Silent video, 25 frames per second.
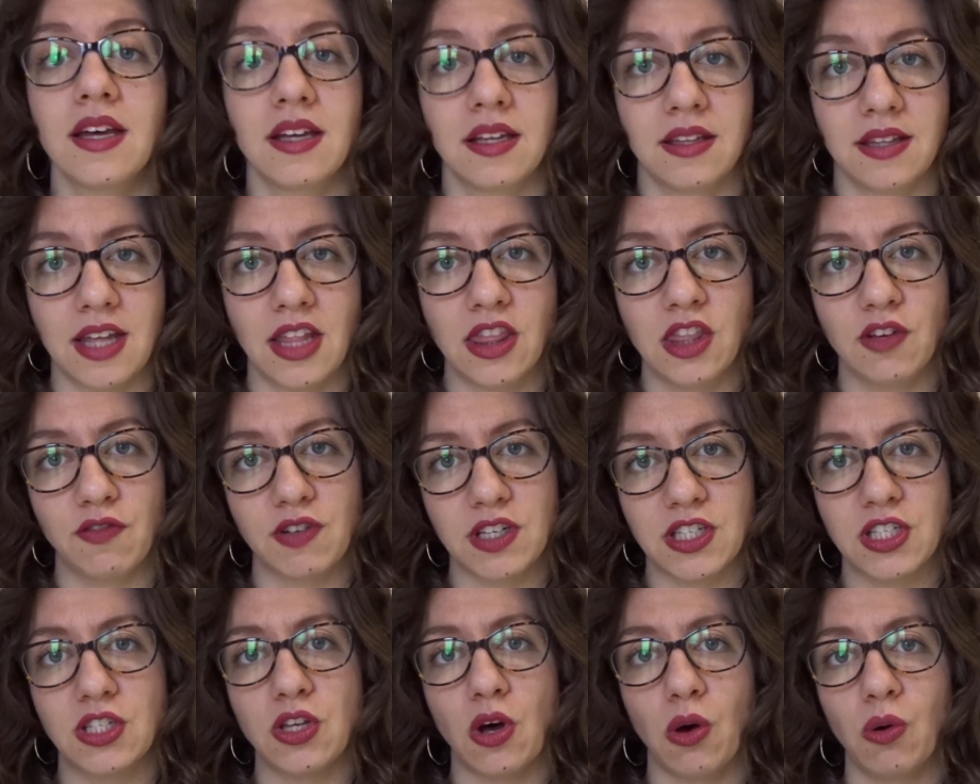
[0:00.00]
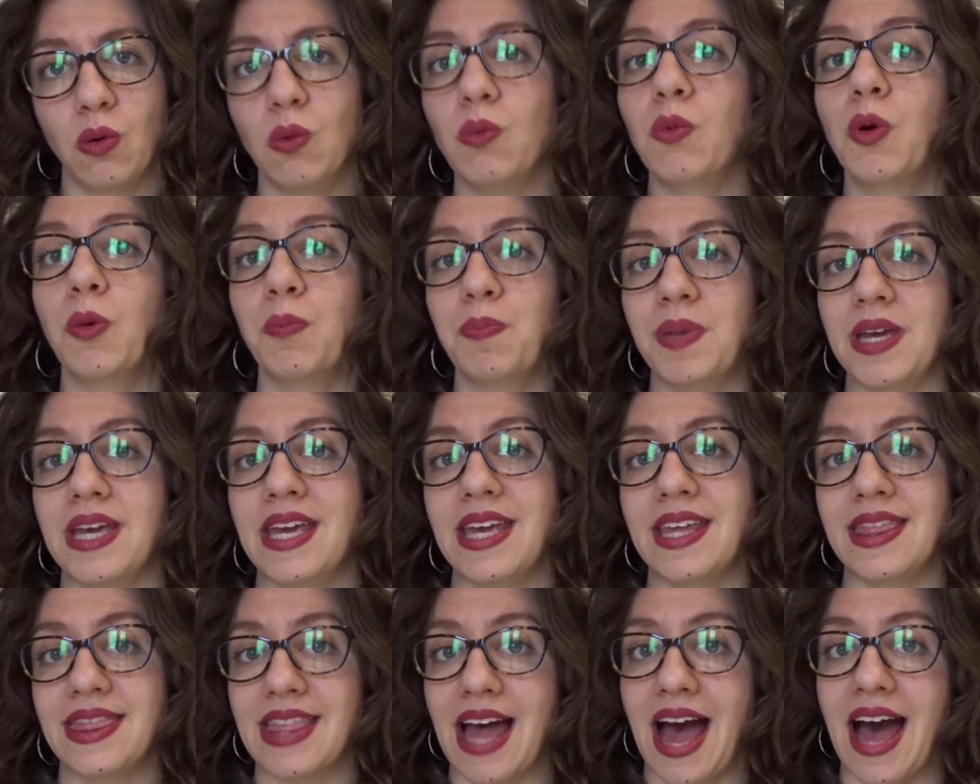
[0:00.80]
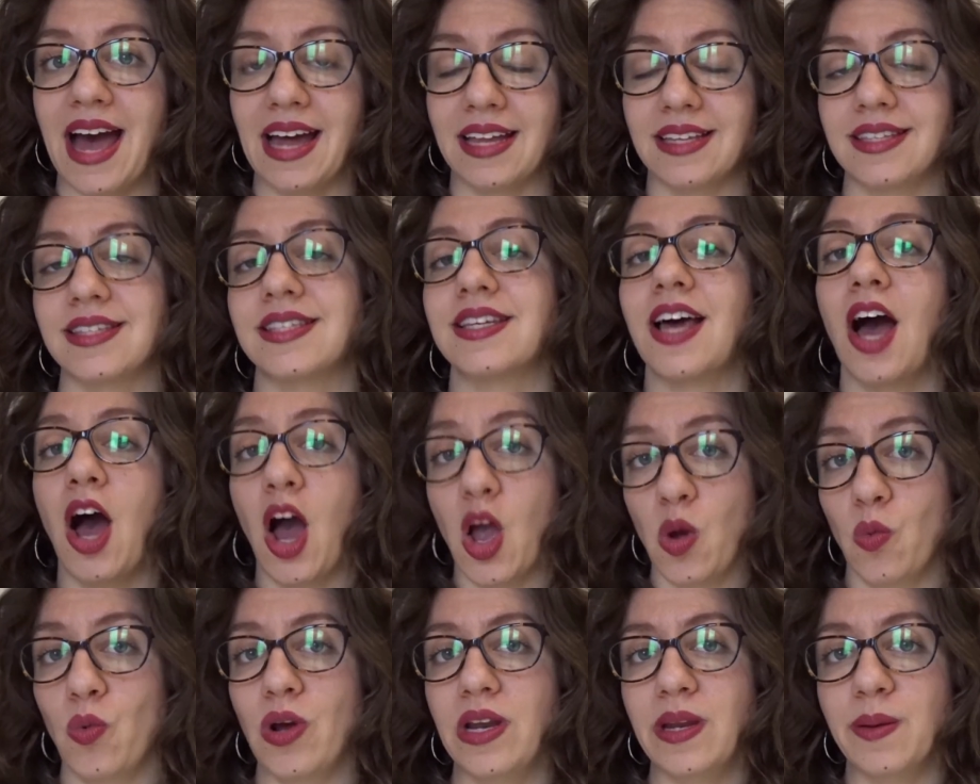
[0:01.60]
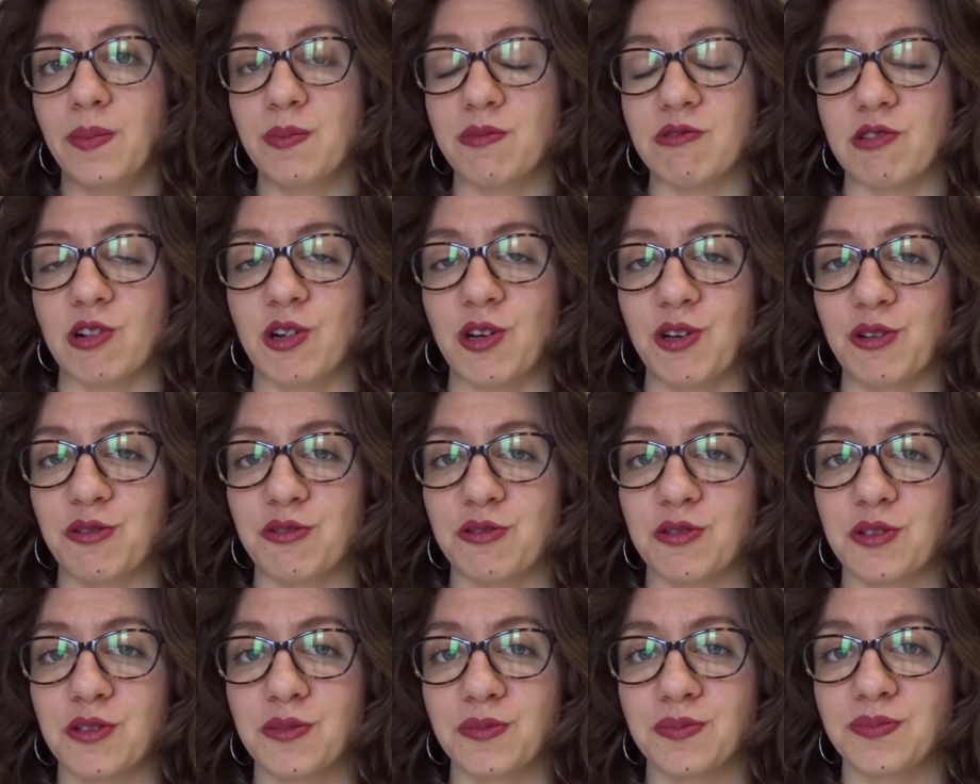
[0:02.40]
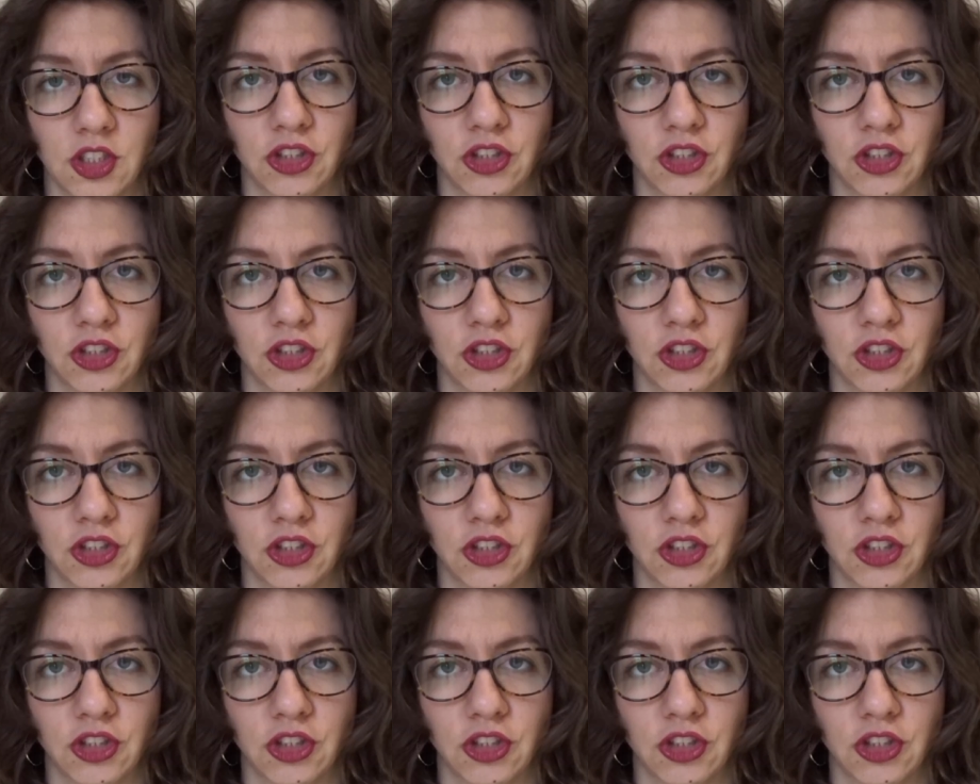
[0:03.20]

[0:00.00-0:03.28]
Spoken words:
then the result will be that I will improve.